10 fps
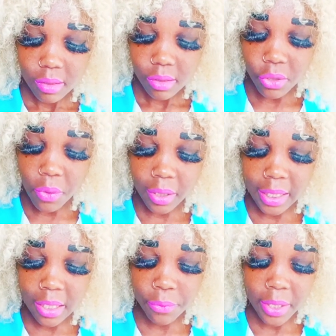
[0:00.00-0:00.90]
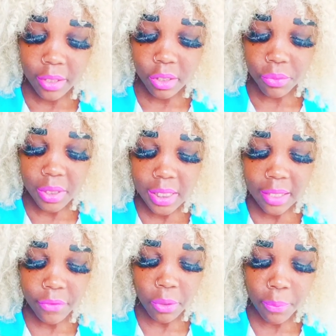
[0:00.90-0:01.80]
You are getting ready to
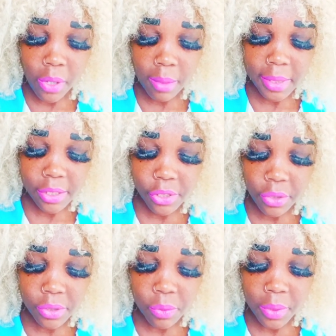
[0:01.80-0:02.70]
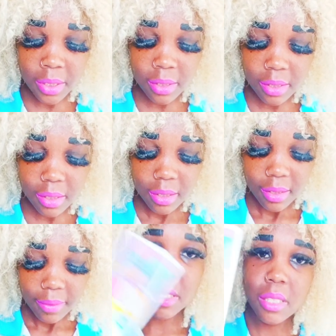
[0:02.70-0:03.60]
receive your promise, chosen ones. But